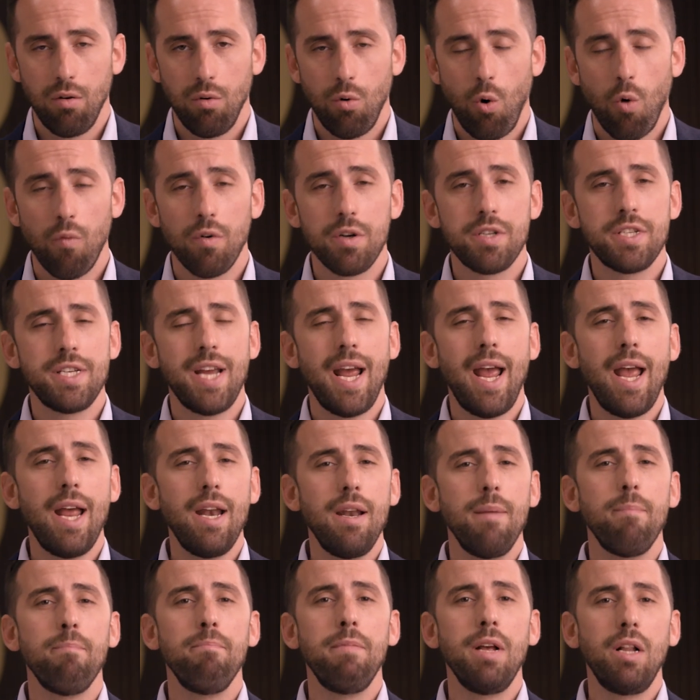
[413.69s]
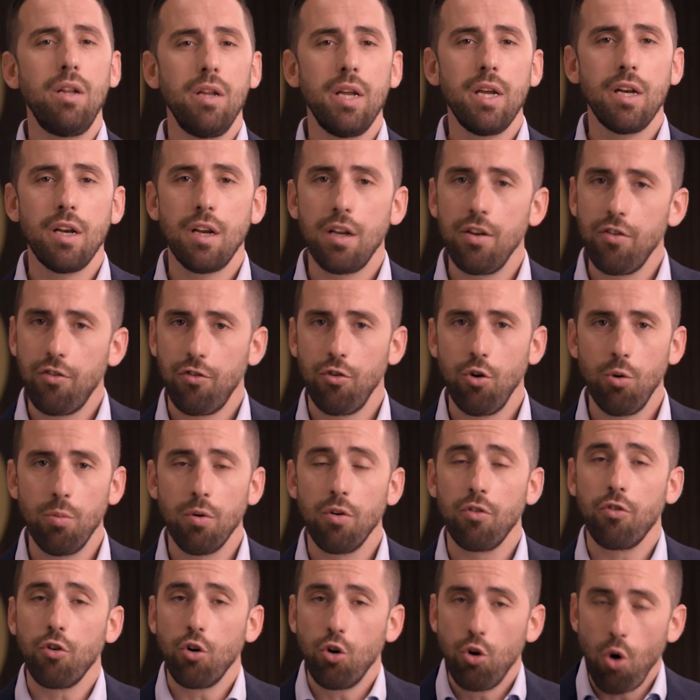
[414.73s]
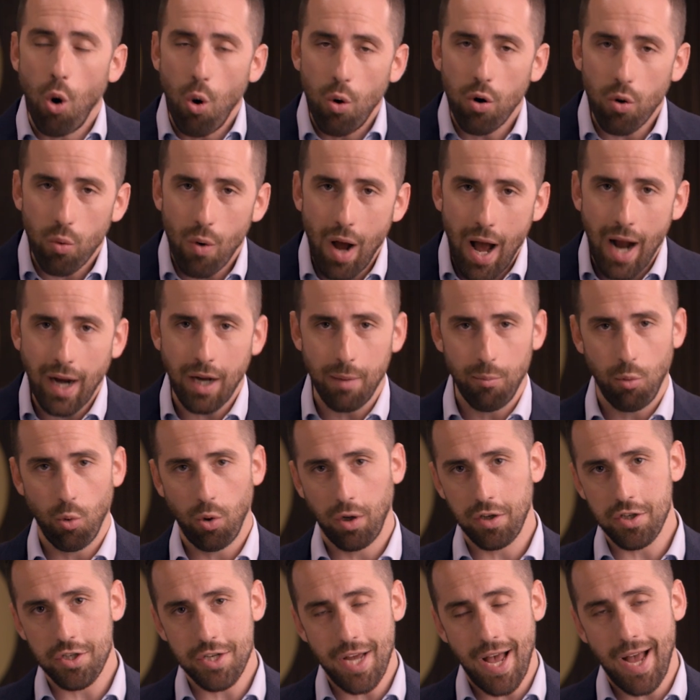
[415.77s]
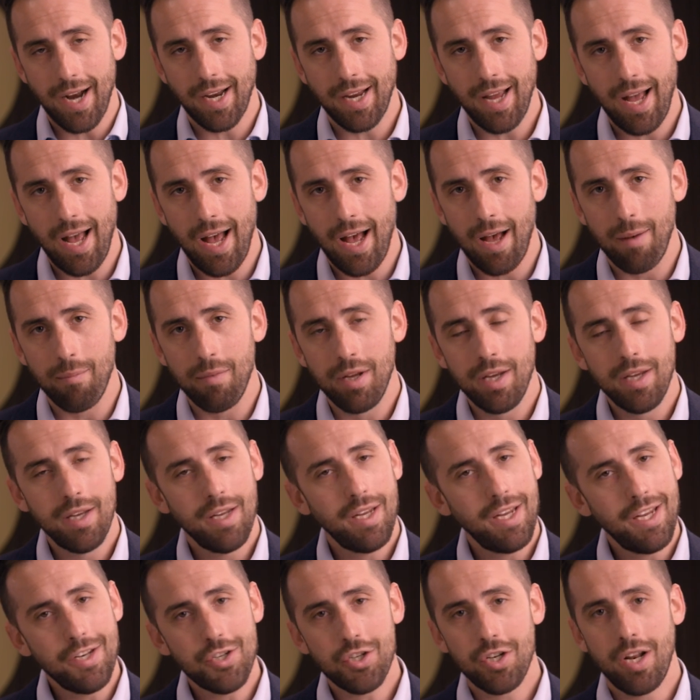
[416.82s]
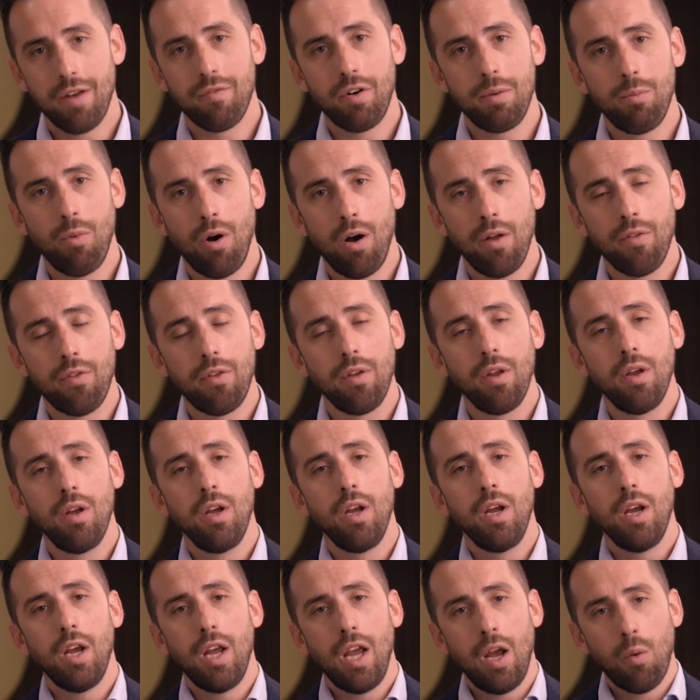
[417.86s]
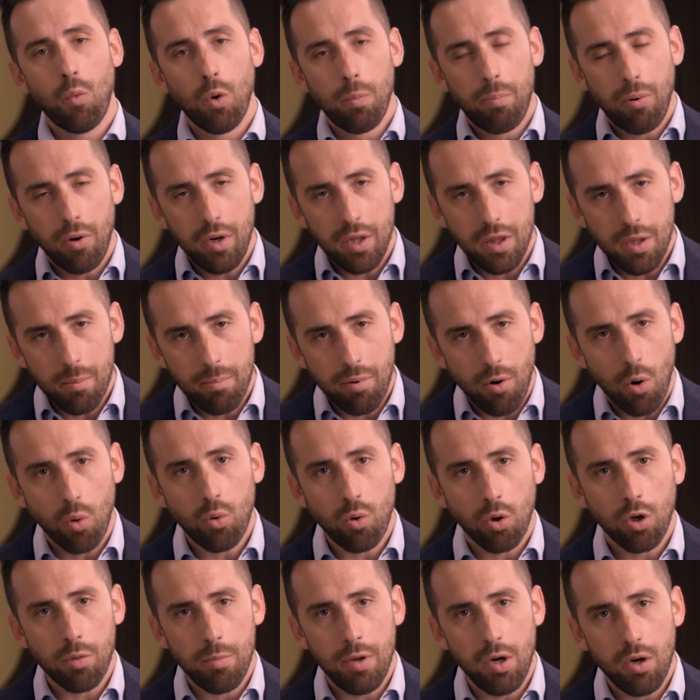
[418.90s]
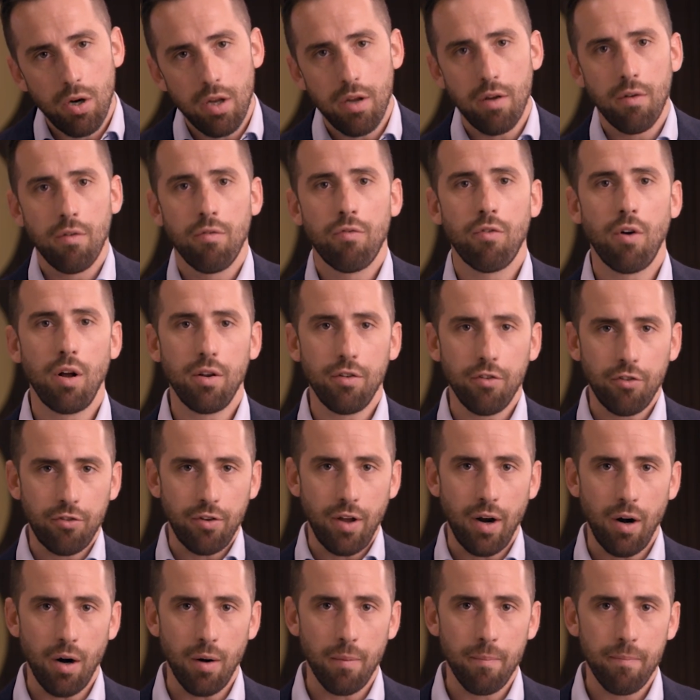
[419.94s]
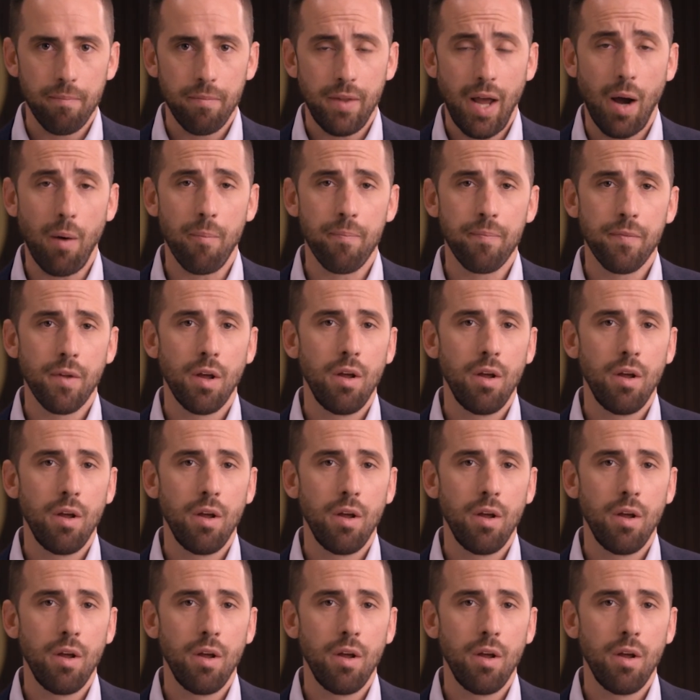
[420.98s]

Over 10 million consumers go to rocketmortgage.com each and every month, and we're putting the broker community front and center. Now,